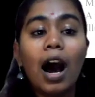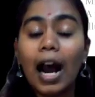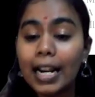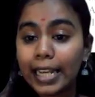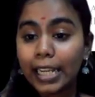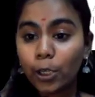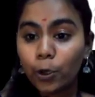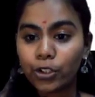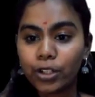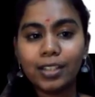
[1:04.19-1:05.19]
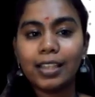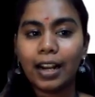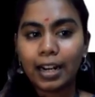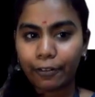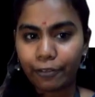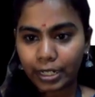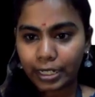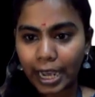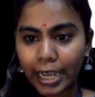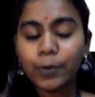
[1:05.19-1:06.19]
Under illusions, there are
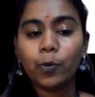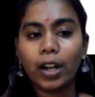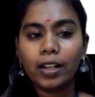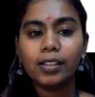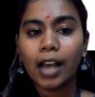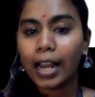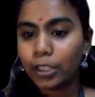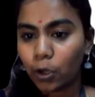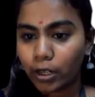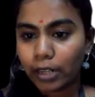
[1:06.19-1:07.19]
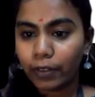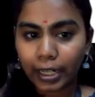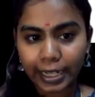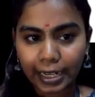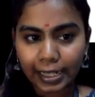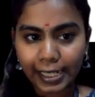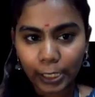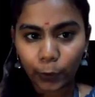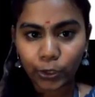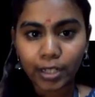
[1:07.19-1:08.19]
different types. One is horizontal vertical
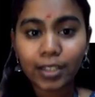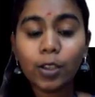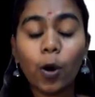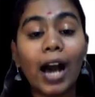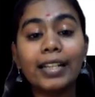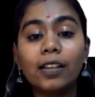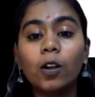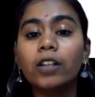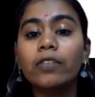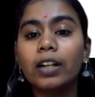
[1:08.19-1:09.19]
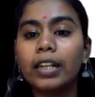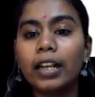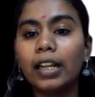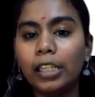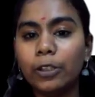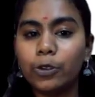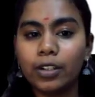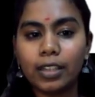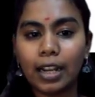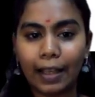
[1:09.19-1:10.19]
illusions. So horizontal vertical
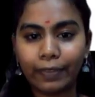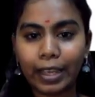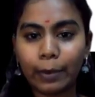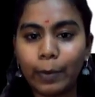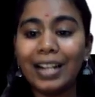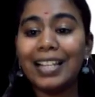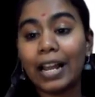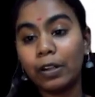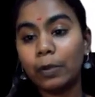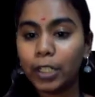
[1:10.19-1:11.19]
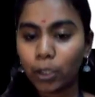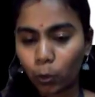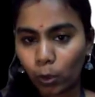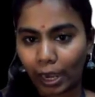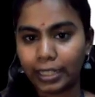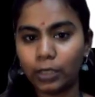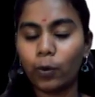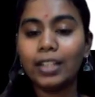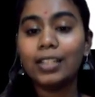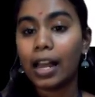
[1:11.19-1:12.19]
illusions are nothing but there will be two lines.
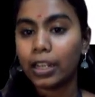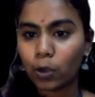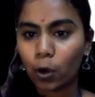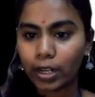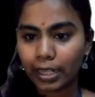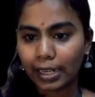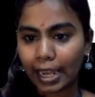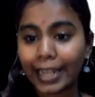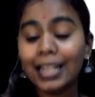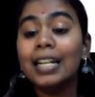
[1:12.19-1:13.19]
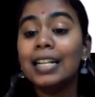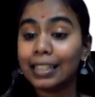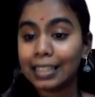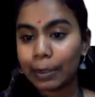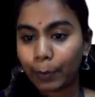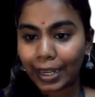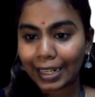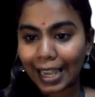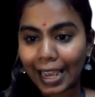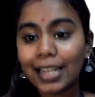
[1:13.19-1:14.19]
One is horizontal line, the sleeping
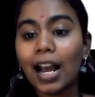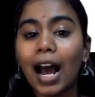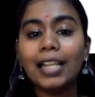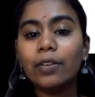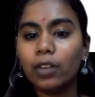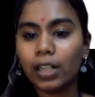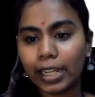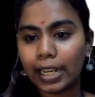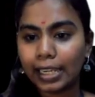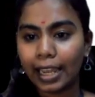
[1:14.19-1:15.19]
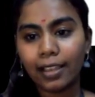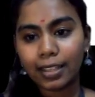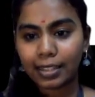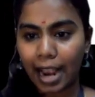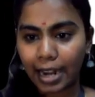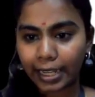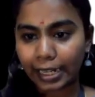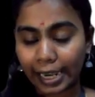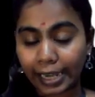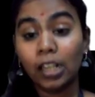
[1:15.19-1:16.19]
line, and the vertical line, the standing
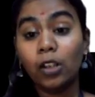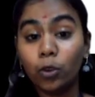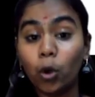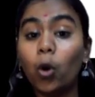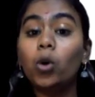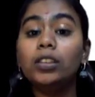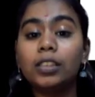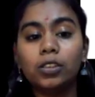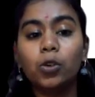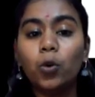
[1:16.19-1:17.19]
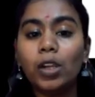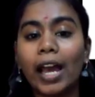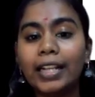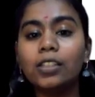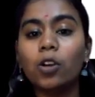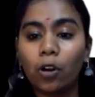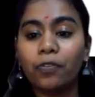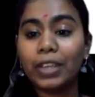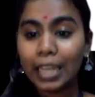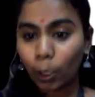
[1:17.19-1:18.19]
line. Though the two lines are
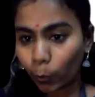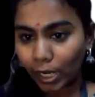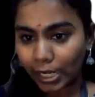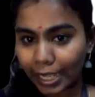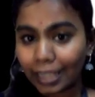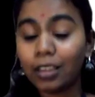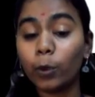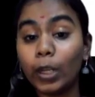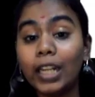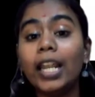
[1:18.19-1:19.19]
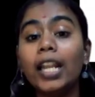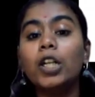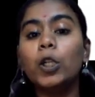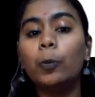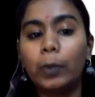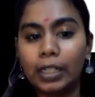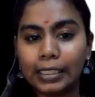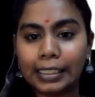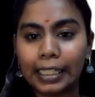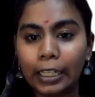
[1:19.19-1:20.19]
of equal length, we tend to
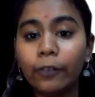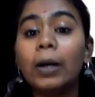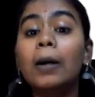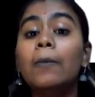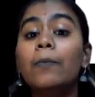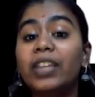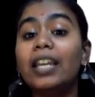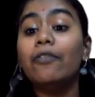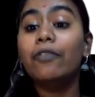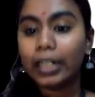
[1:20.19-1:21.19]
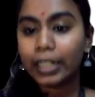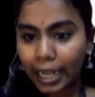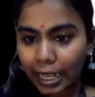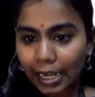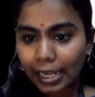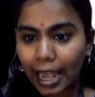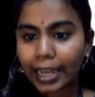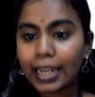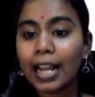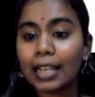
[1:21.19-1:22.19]
perceive the vertical
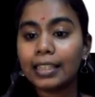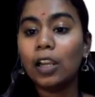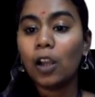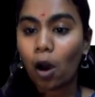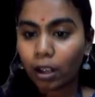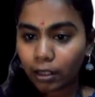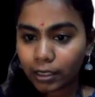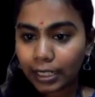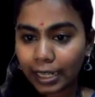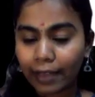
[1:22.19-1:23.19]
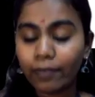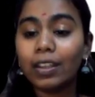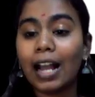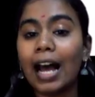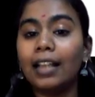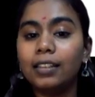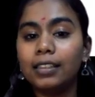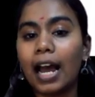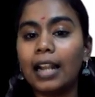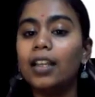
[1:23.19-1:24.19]
line as the longer length rather
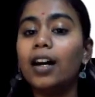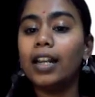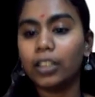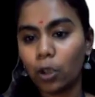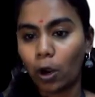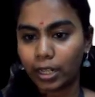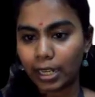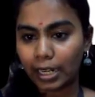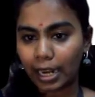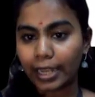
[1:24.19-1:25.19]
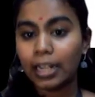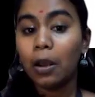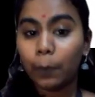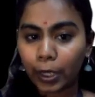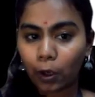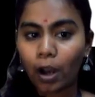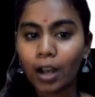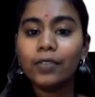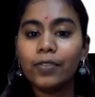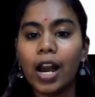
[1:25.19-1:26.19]
than the horizontal line,
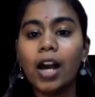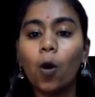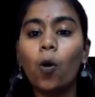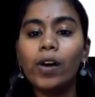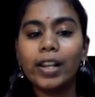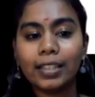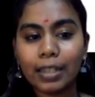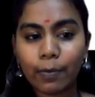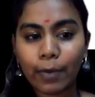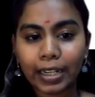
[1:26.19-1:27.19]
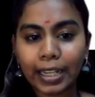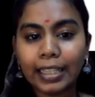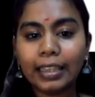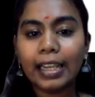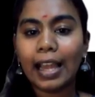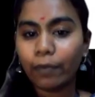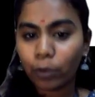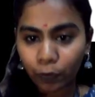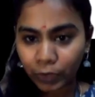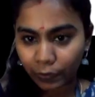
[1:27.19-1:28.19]
because we are overestimating the length
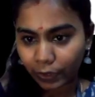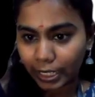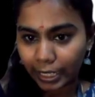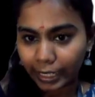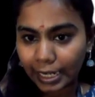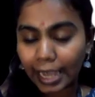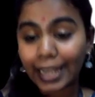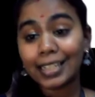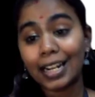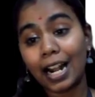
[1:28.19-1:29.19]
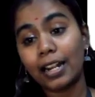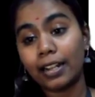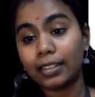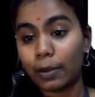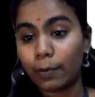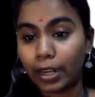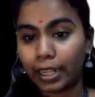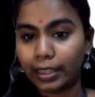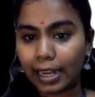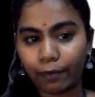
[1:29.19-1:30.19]
of the vertical lines and
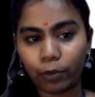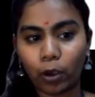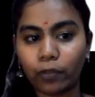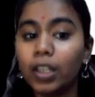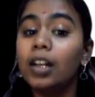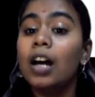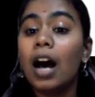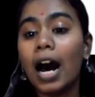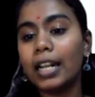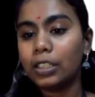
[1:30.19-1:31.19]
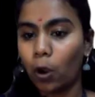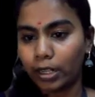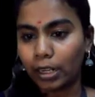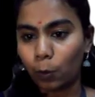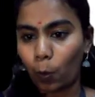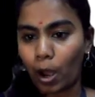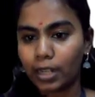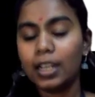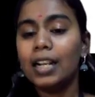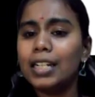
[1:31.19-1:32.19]
underestimating the length of the horizontal
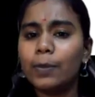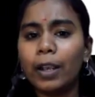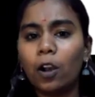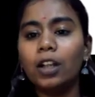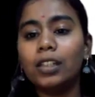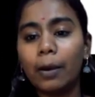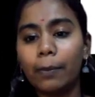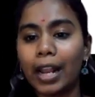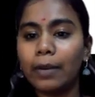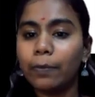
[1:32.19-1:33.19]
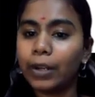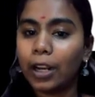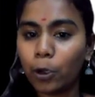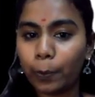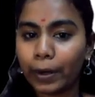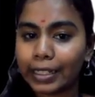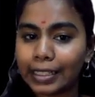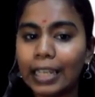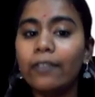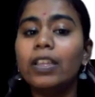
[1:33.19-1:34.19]
one. Because our brain tend to
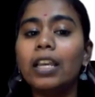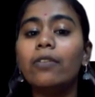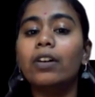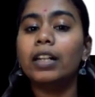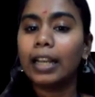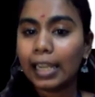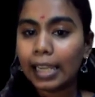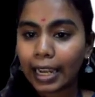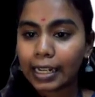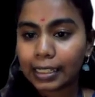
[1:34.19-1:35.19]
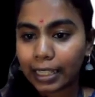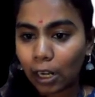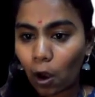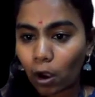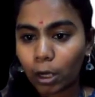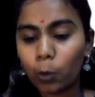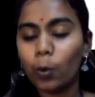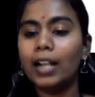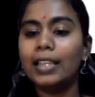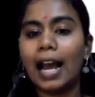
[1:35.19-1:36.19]
perceive the vertical line as the longer
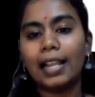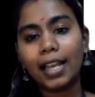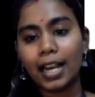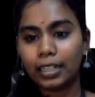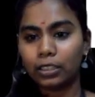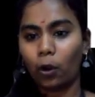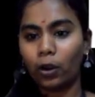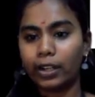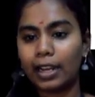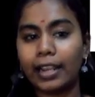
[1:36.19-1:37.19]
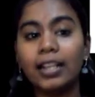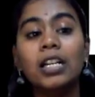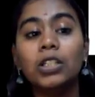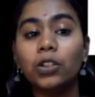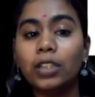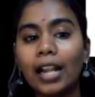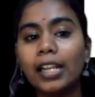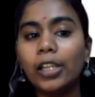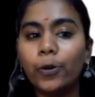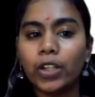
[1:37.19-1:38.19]
one than the horizontal line. So that
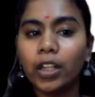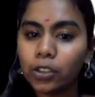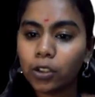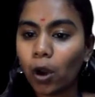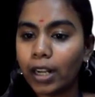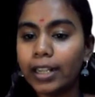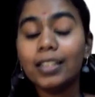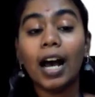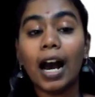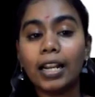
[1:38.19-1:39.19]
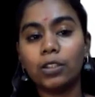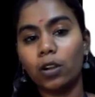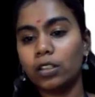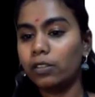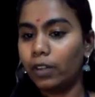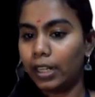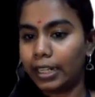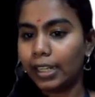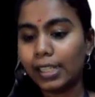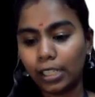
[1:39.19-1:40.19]
illusion is called as horizontal
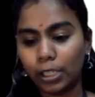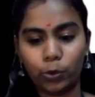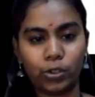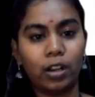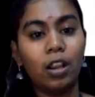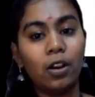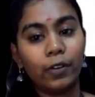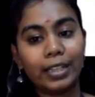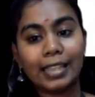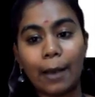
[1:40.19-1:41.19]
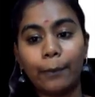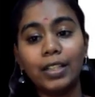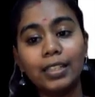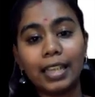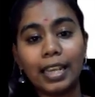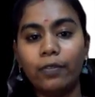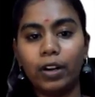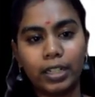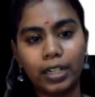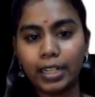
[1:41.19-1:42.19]
vertical illusion. For example, the
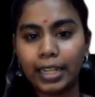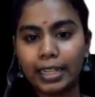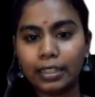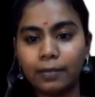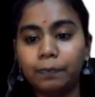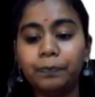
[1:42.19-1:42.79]
inverted T.